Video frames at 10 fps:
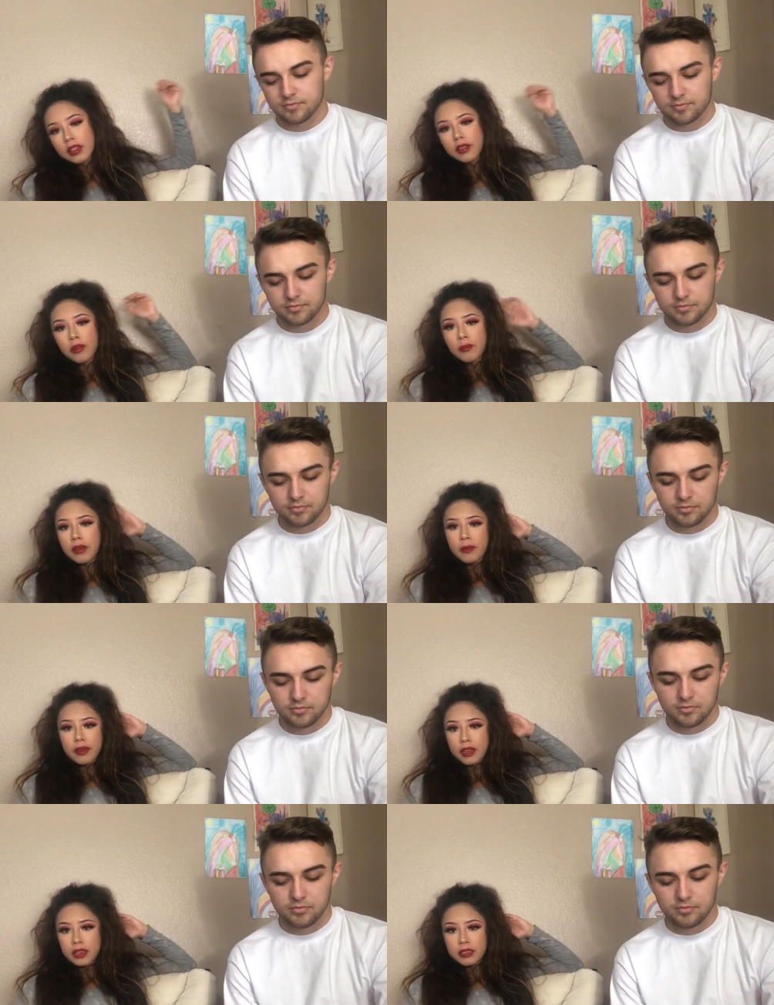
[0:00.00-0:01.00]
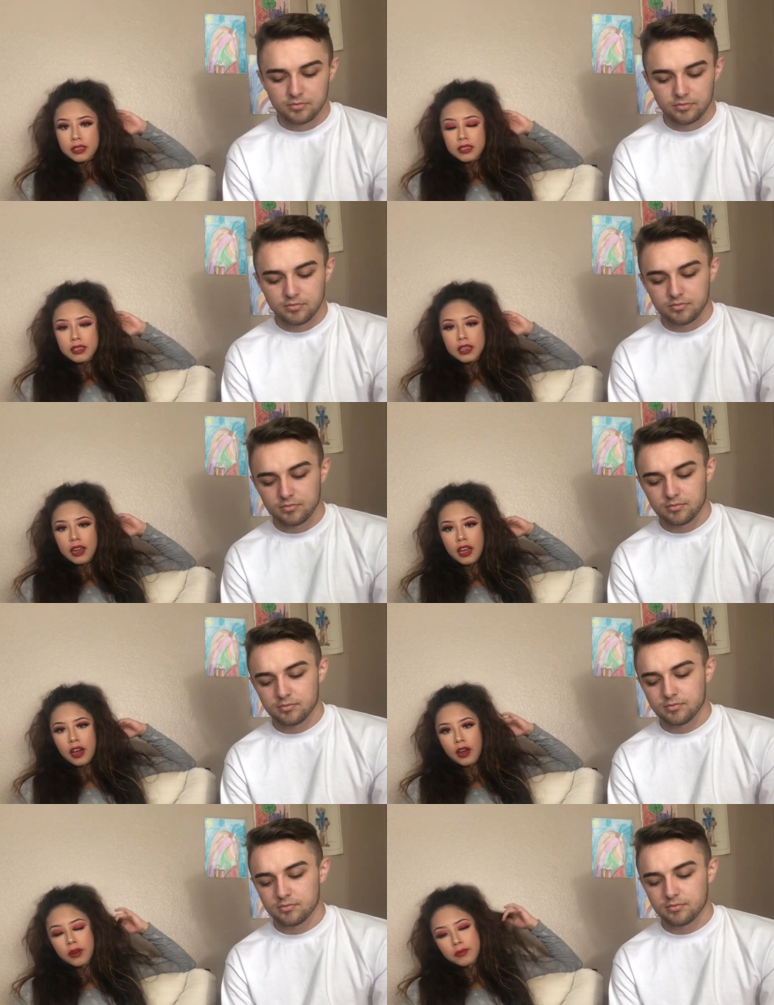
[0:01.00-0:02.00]
Speaker 1: little baby cousins that I
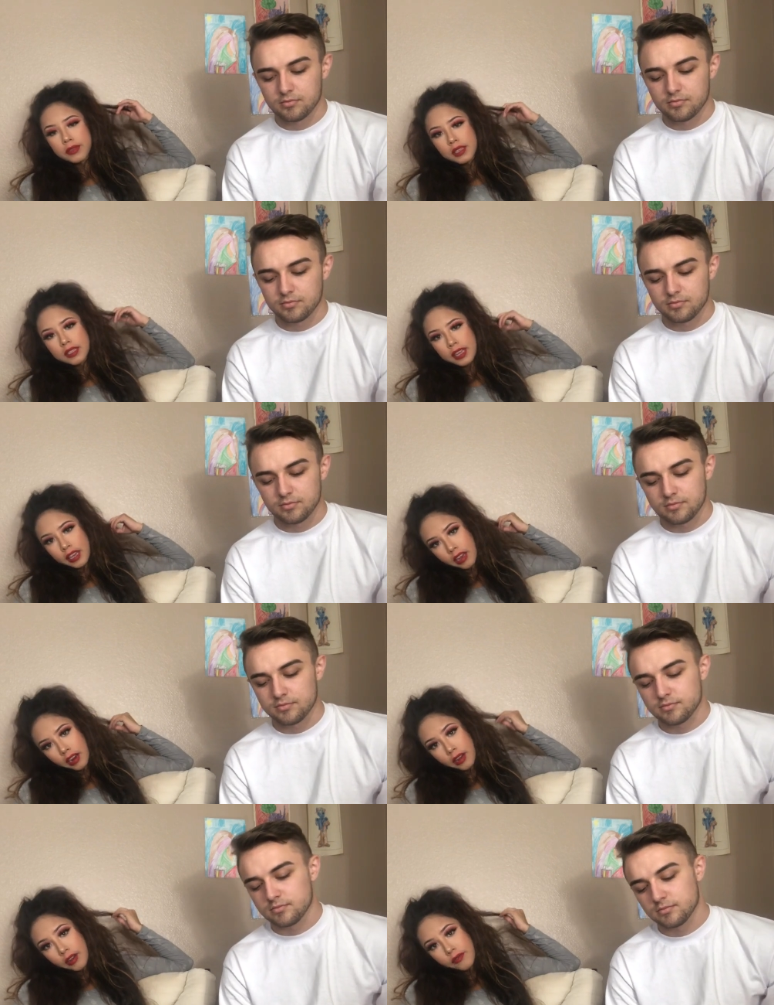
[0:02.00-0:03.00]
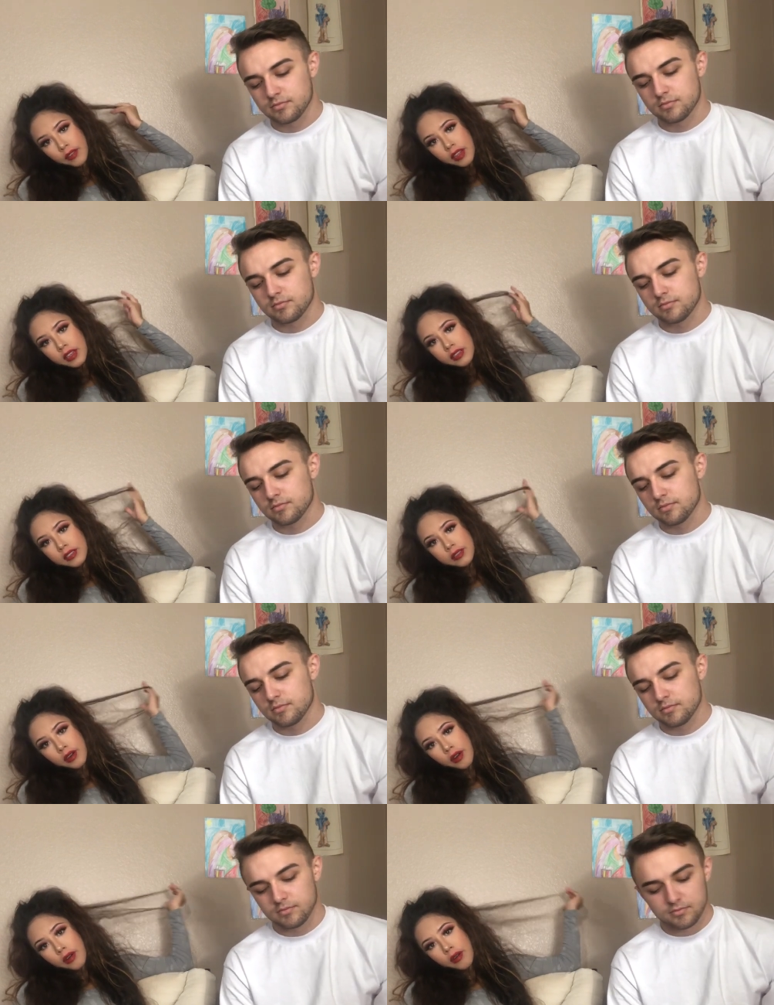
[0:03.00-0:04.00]
helped take care of.
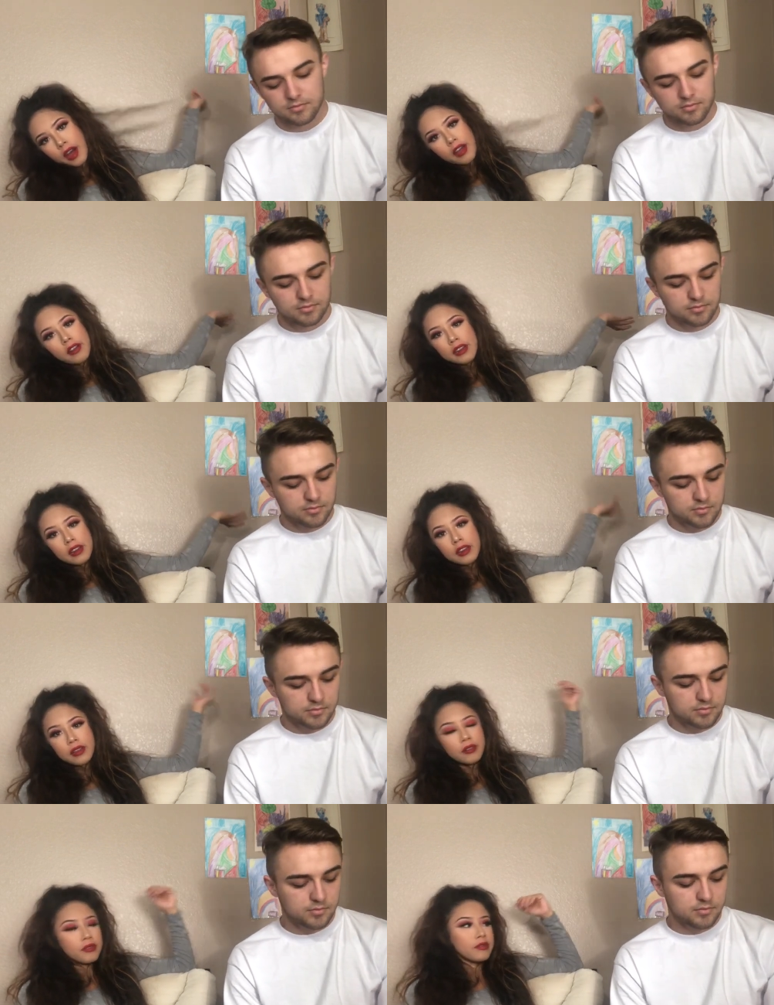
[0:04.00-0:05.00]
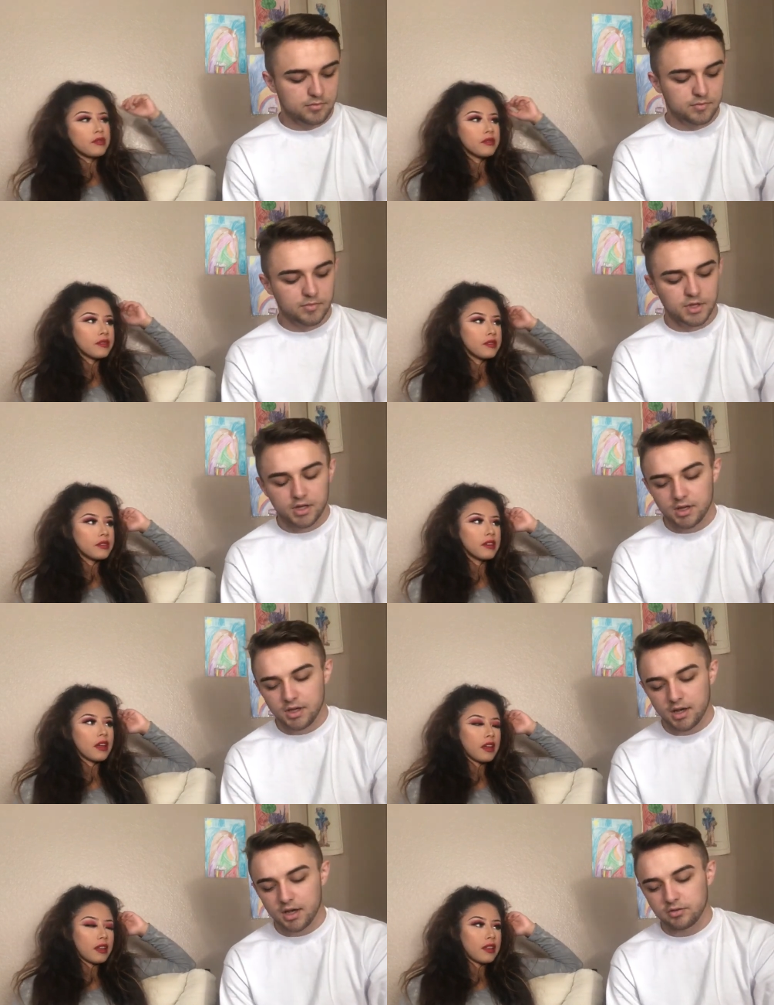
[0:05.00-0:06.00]
So I already knew.
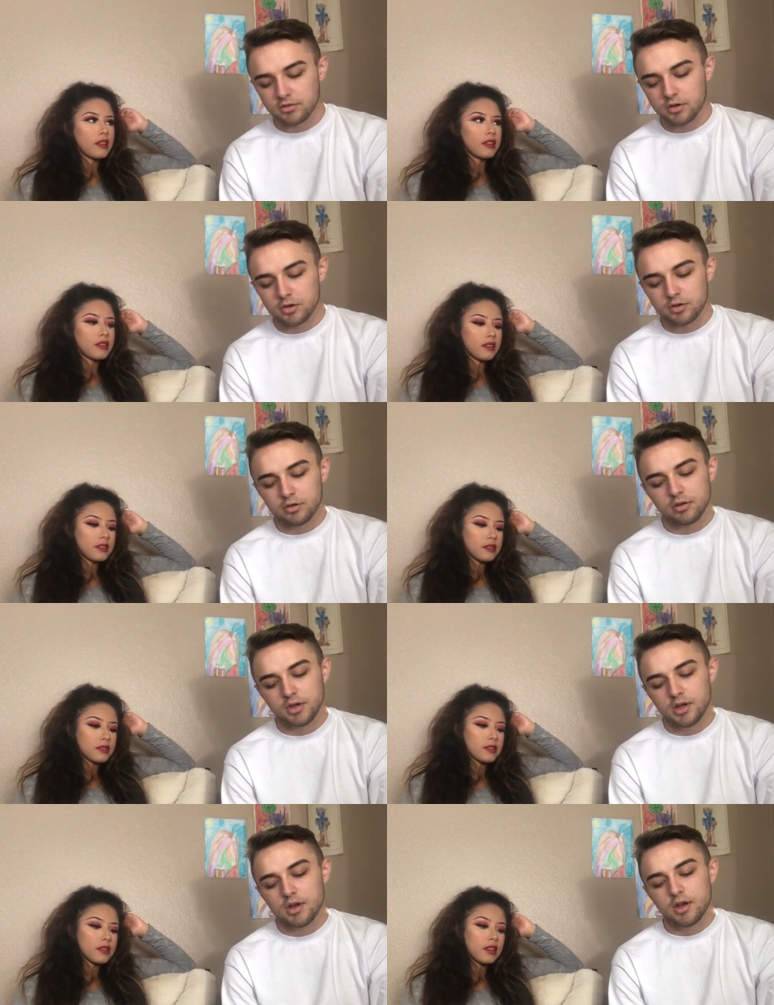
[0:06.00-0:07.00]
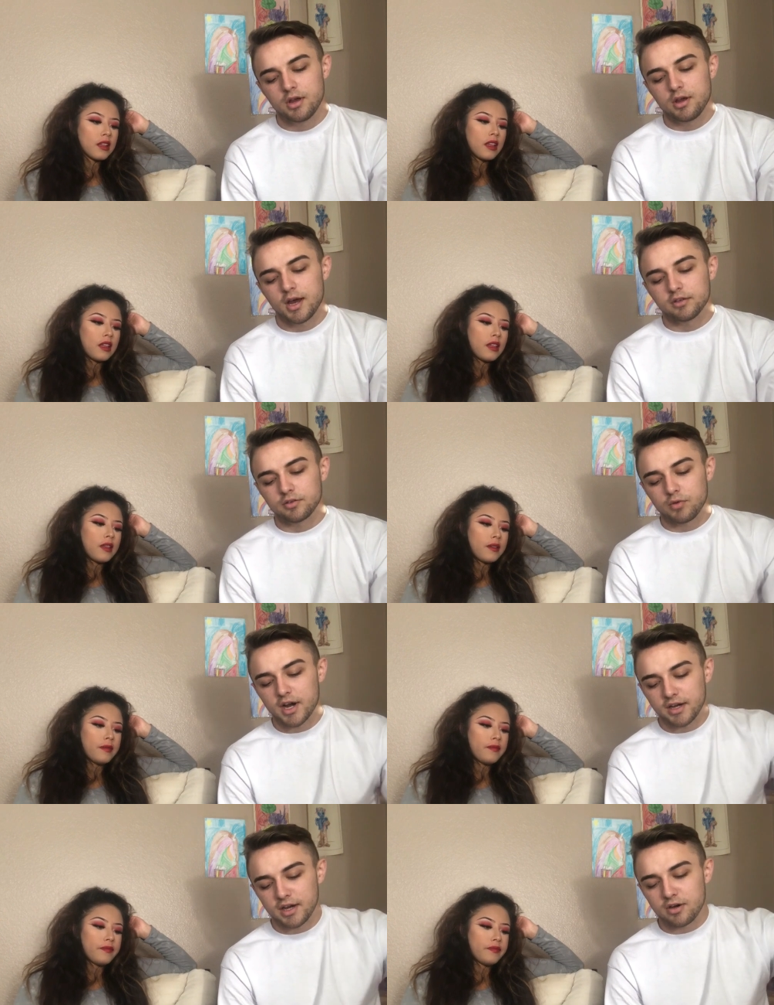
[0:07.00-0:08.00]
Speaker 2: Yeah, so as of right
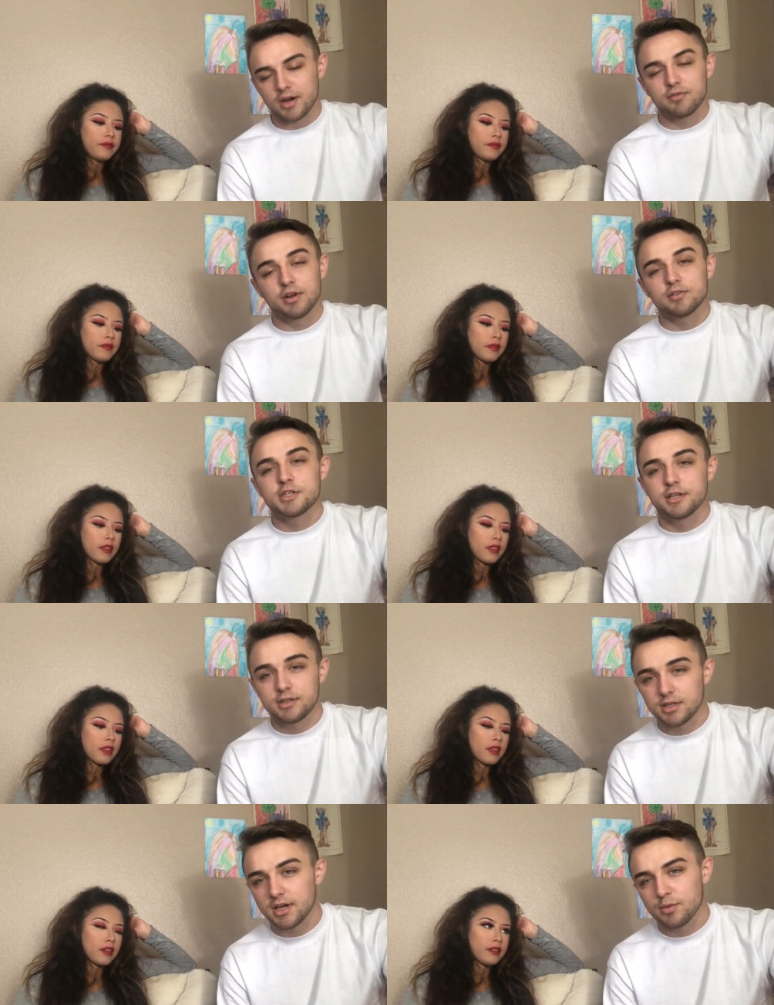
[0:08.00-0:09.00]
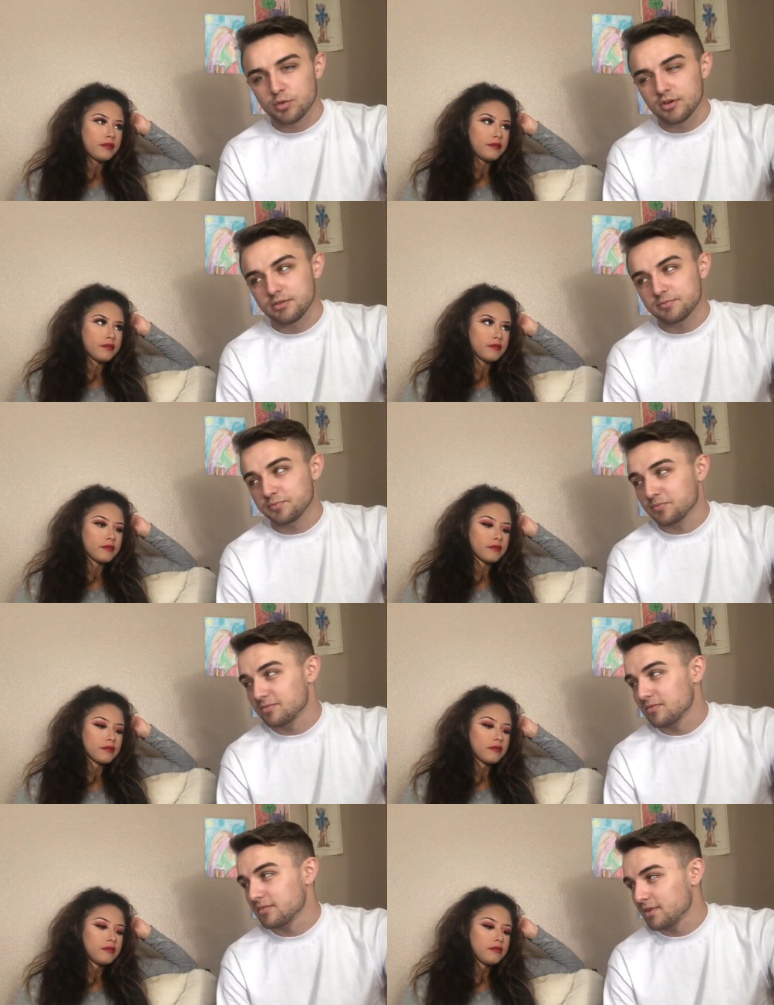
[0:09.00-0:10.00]
now, I've never changed a diaper.
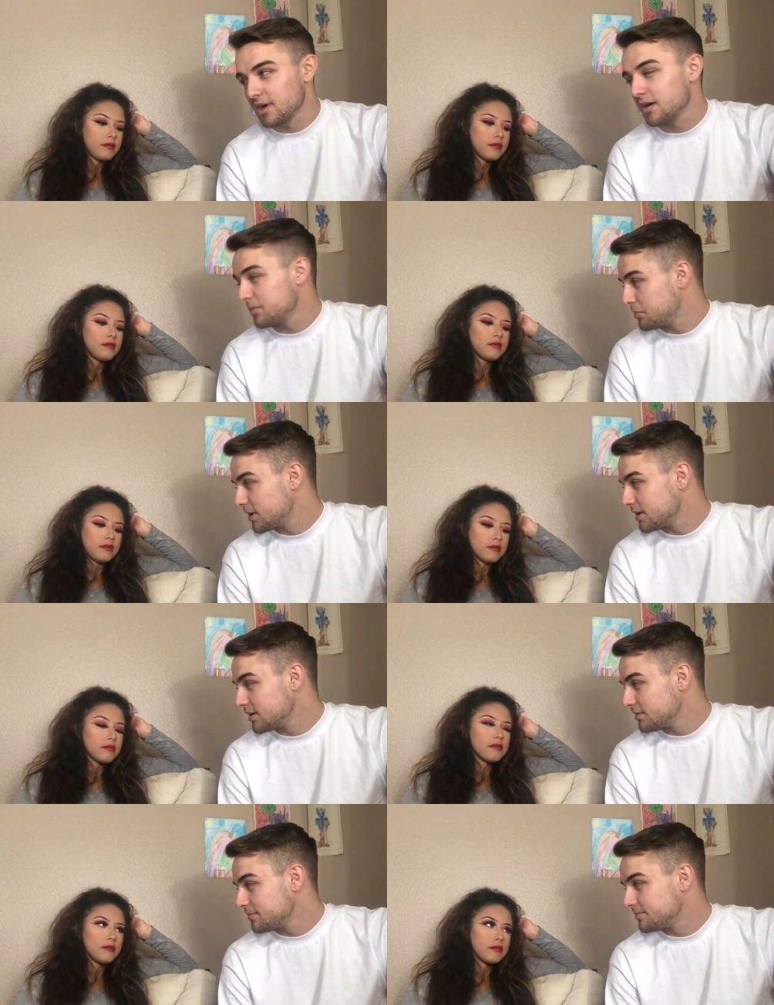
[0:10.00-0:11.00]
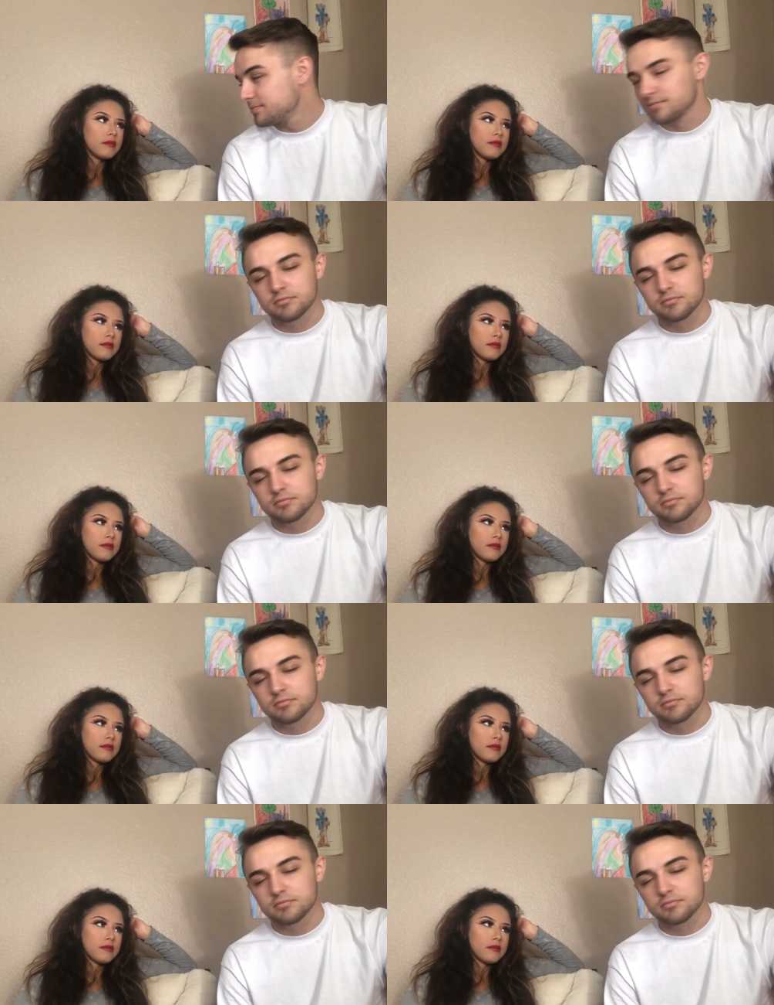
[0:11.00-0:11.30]
But mm-hmm.